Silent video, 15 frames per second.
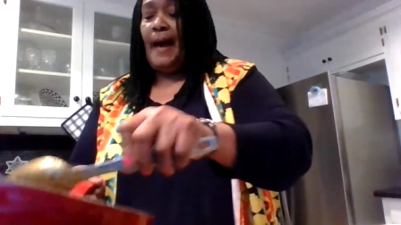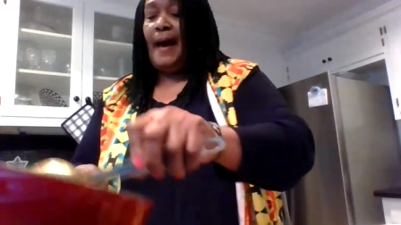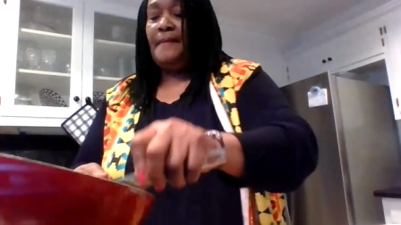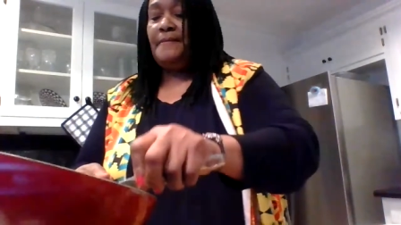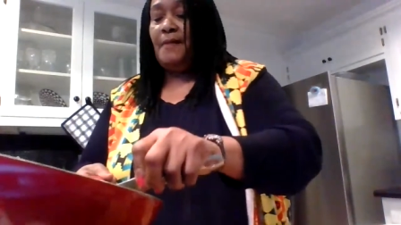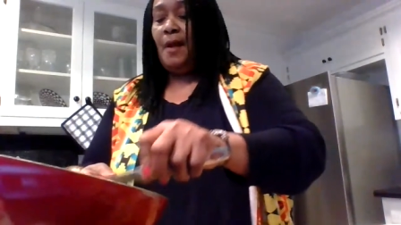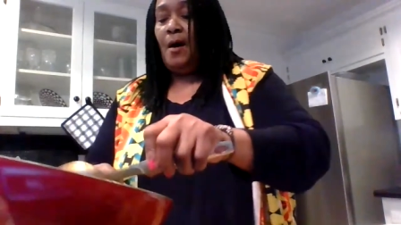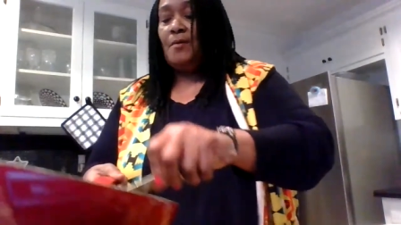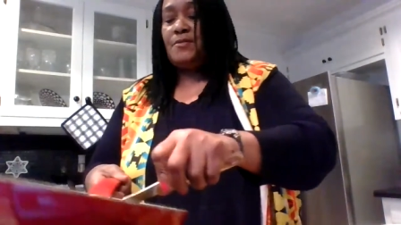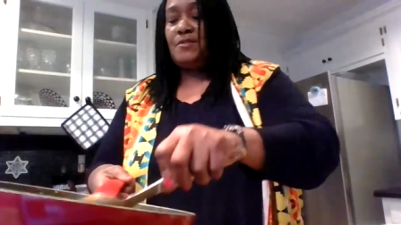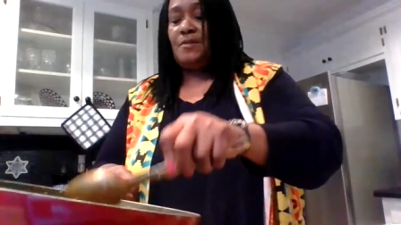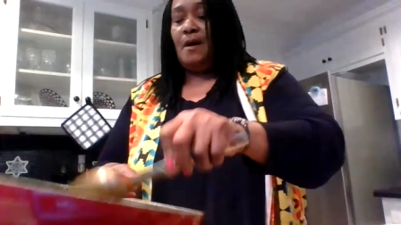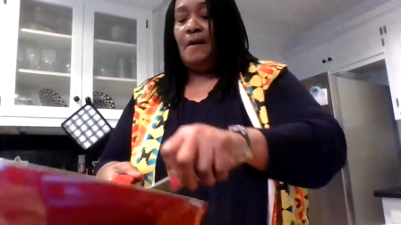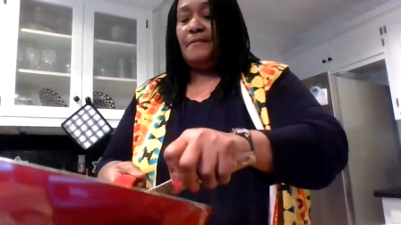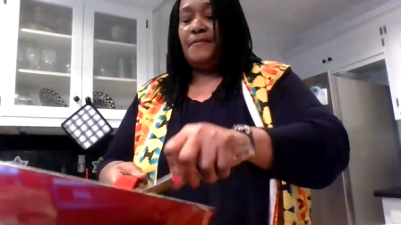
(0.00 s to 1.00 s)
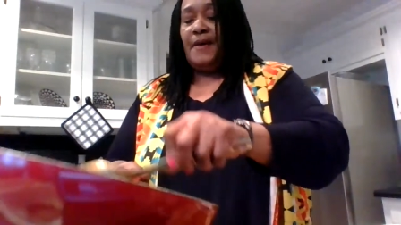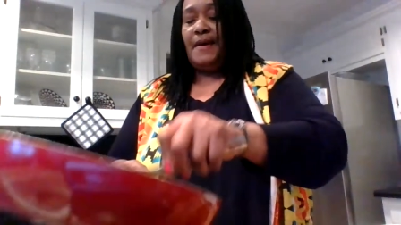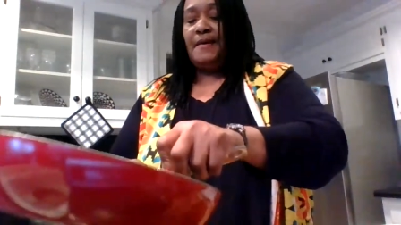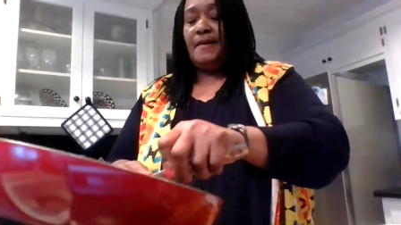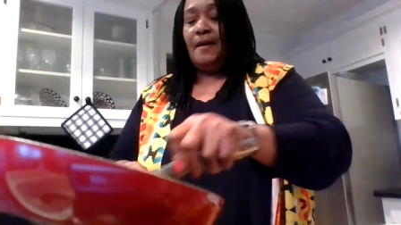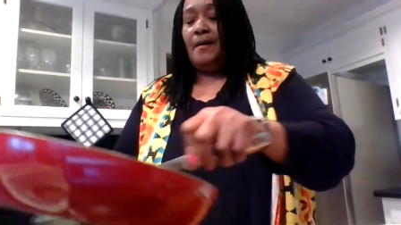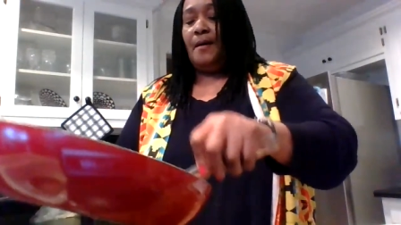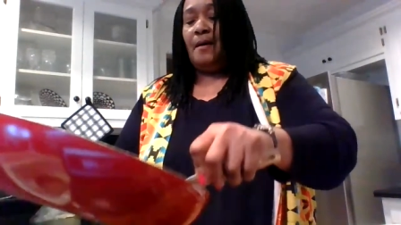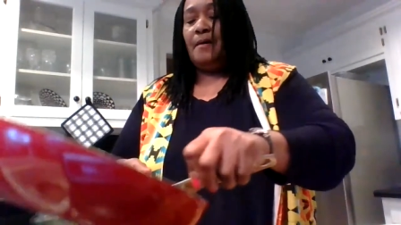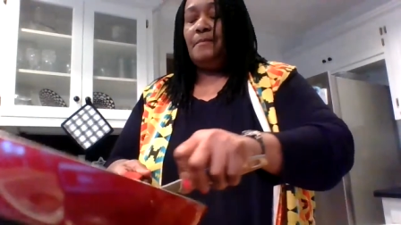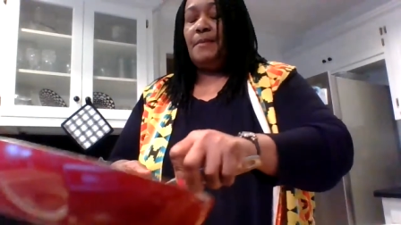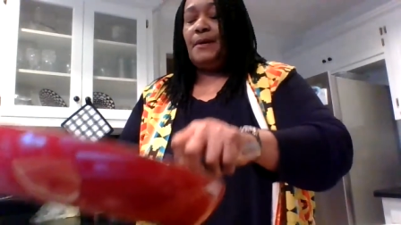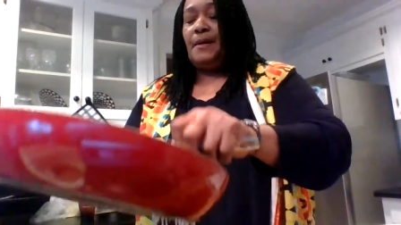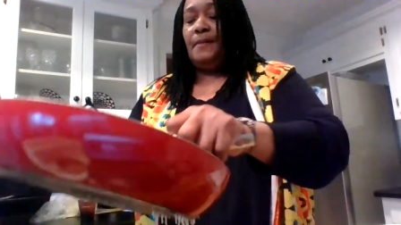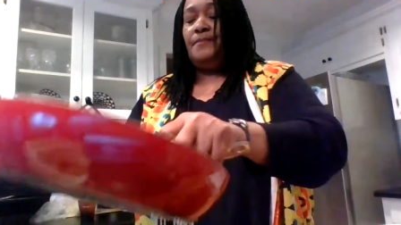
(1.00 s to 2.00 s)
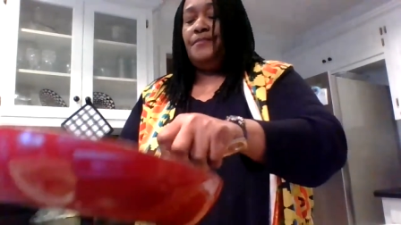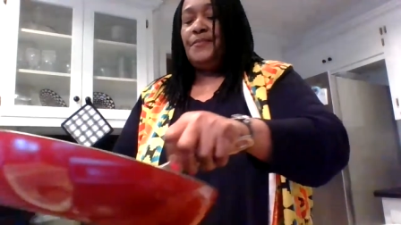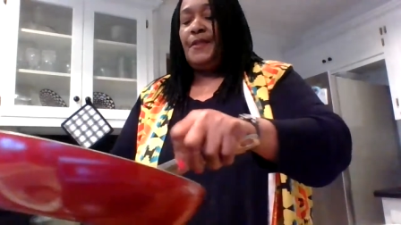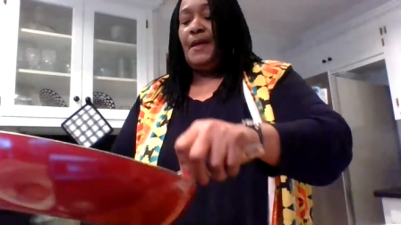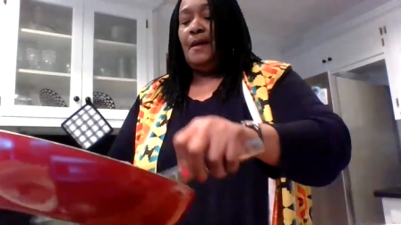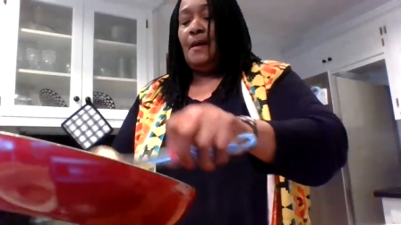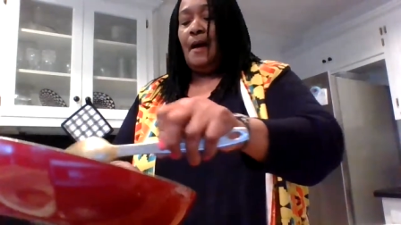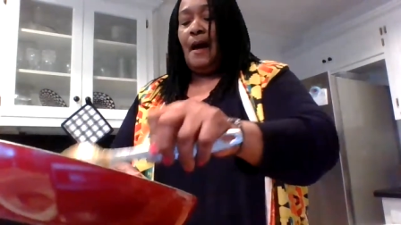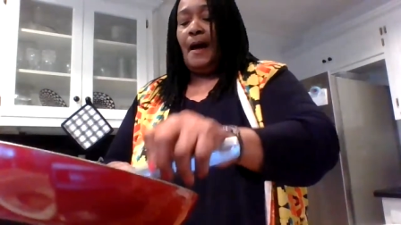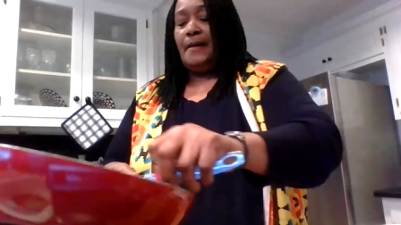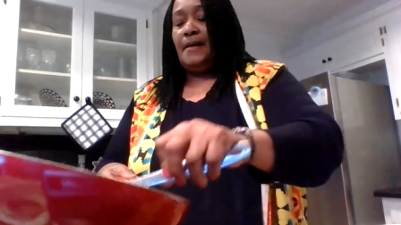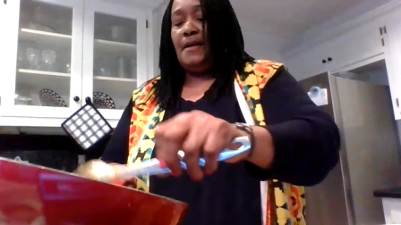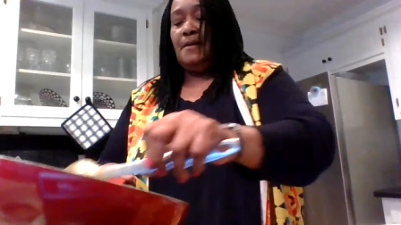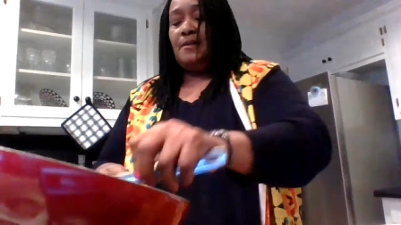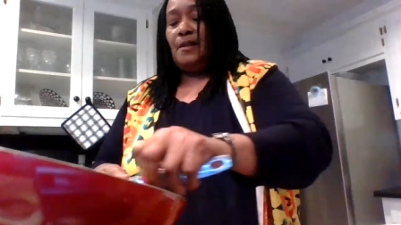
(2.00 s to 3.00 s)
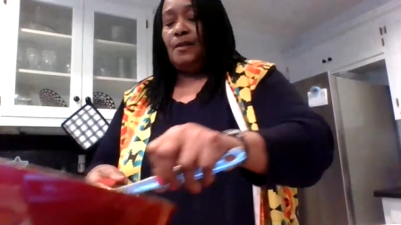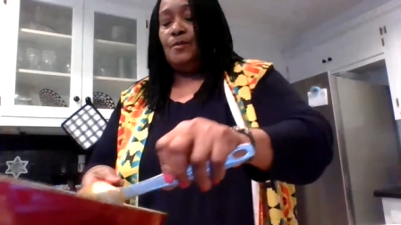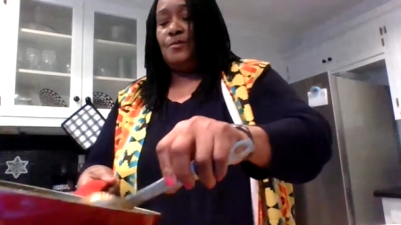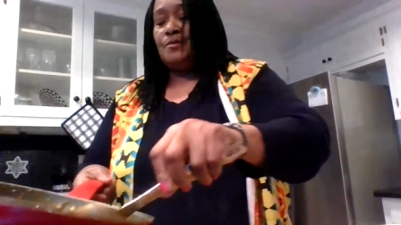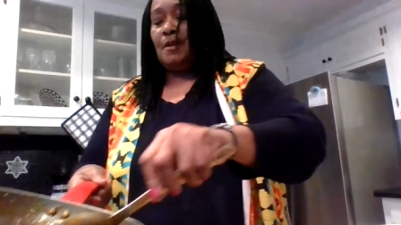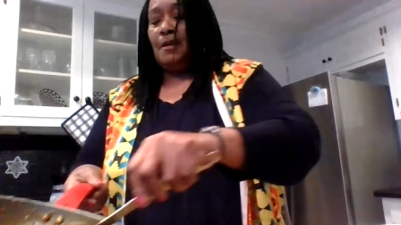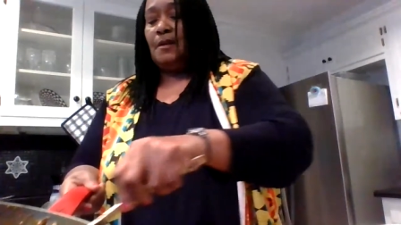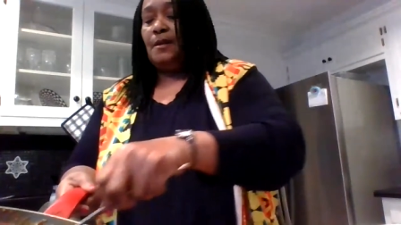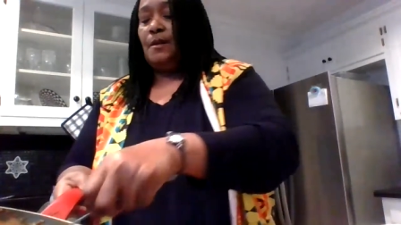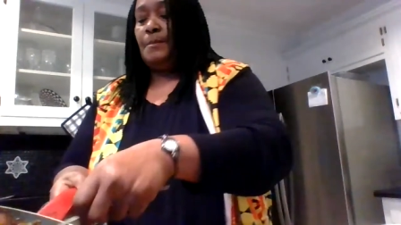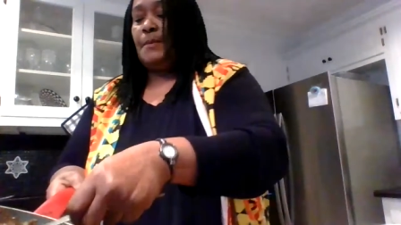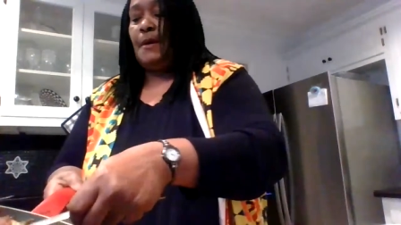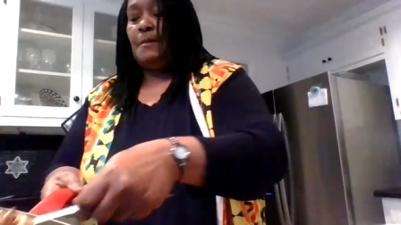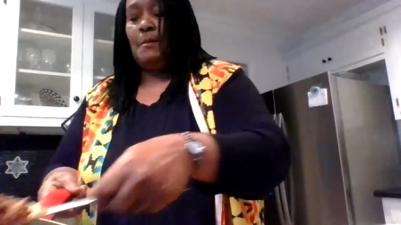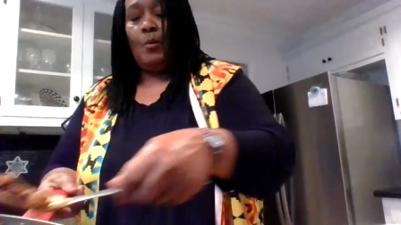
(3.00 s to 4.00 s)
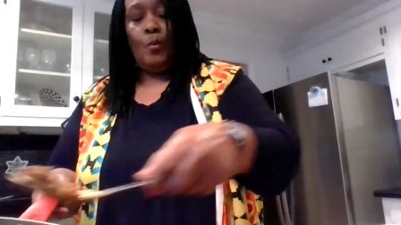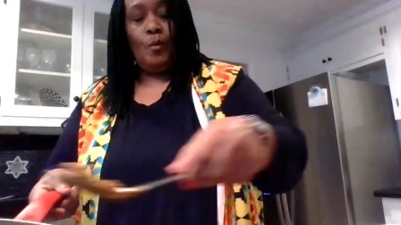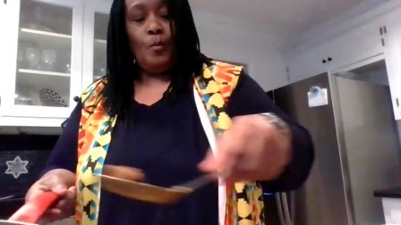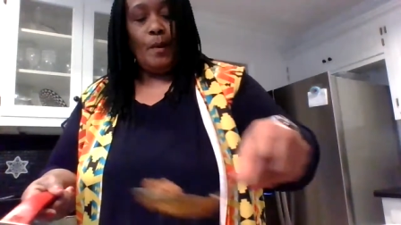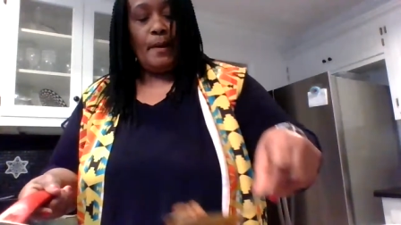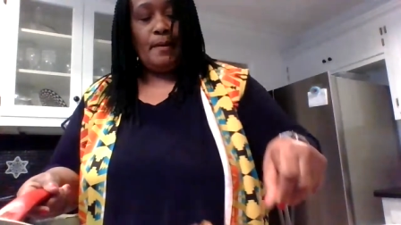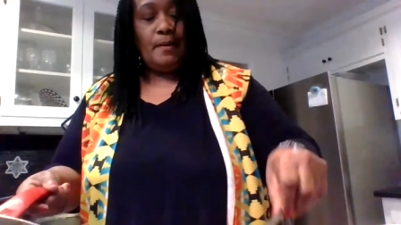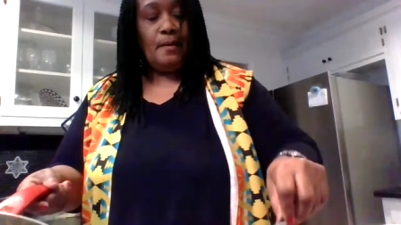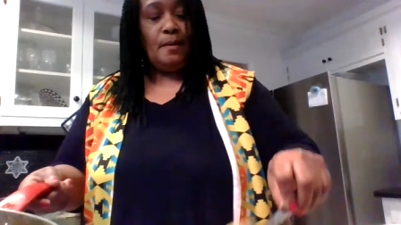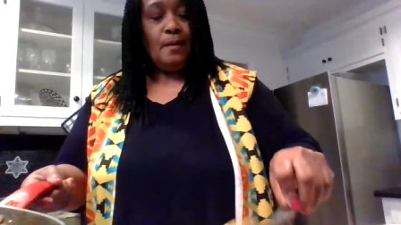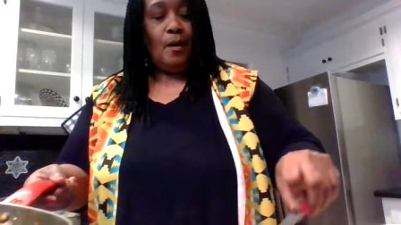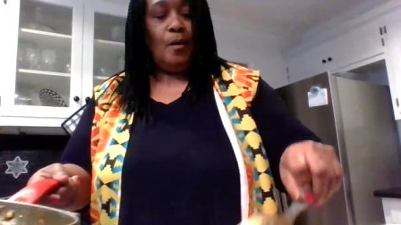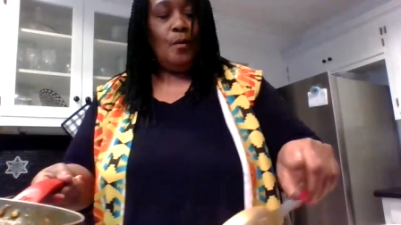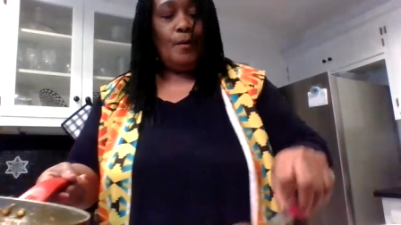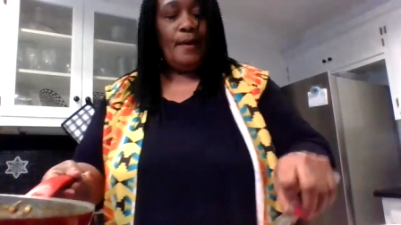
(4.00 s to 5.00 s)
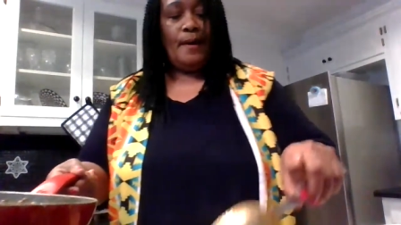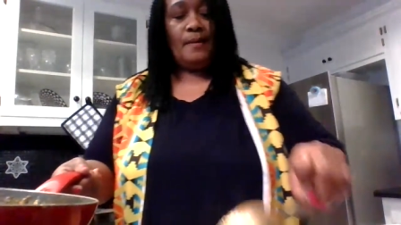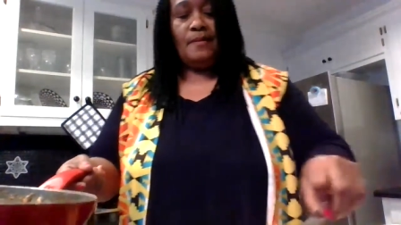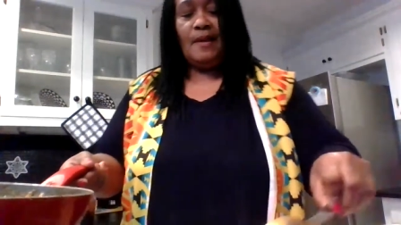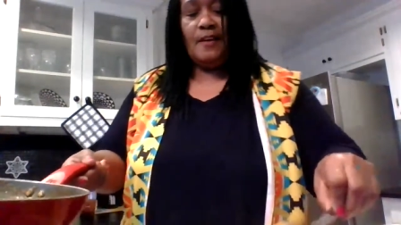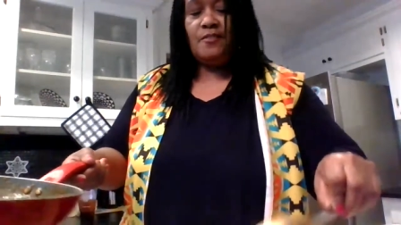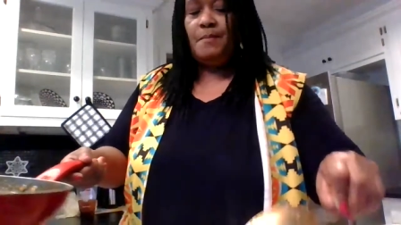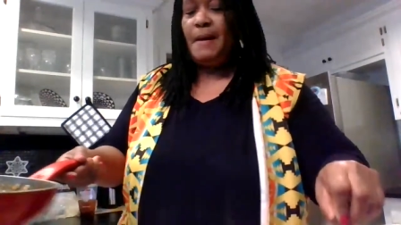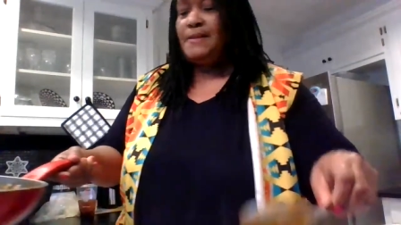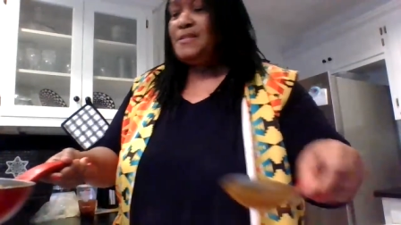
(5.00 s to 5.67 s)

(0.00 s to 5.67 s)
I've lost some, thank God, but I need to lose a little bit more weight. Okay, that's my